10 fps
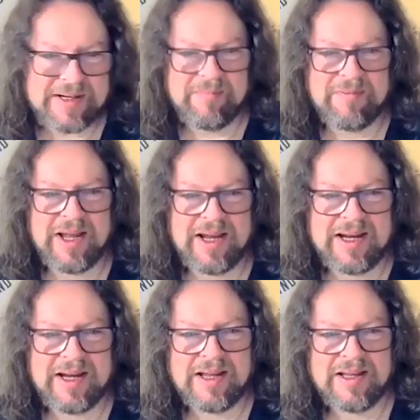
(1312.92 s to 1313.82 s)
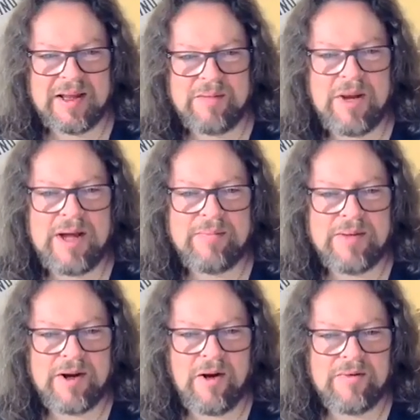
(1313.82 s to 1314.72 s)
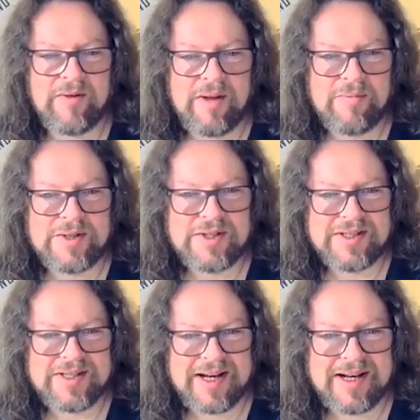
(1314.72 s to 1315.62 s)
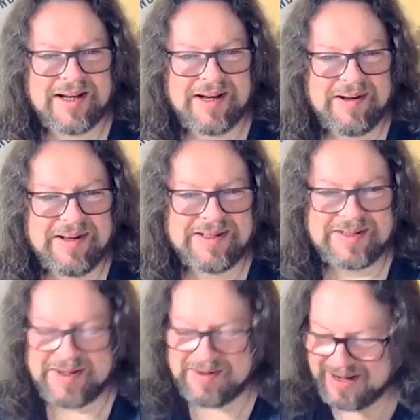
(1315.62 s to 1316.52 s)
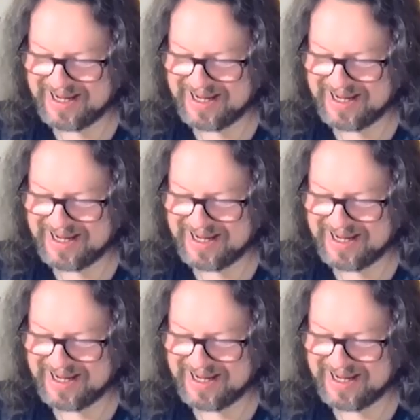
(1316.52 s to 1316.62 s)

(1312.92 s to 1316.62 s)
him, they blamed the golf clubs, sadly. So,